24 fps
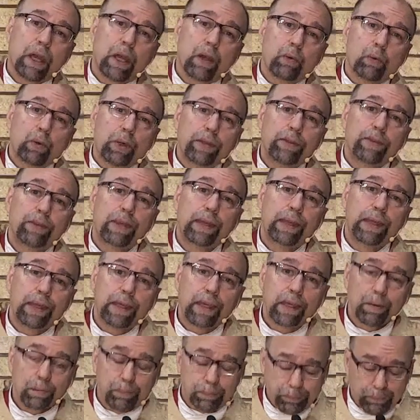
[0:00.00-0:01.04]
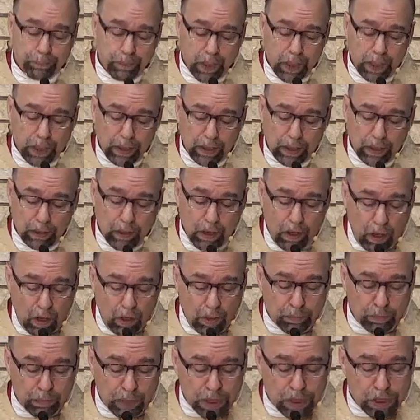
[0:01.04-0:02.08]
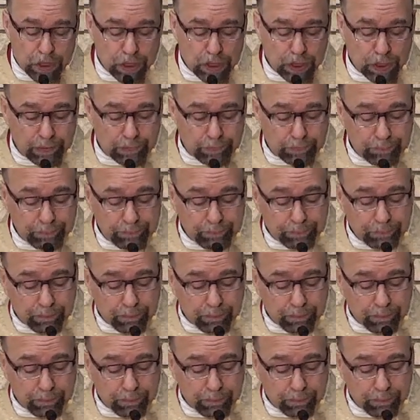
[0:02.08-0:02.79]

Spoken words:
with him in our mission.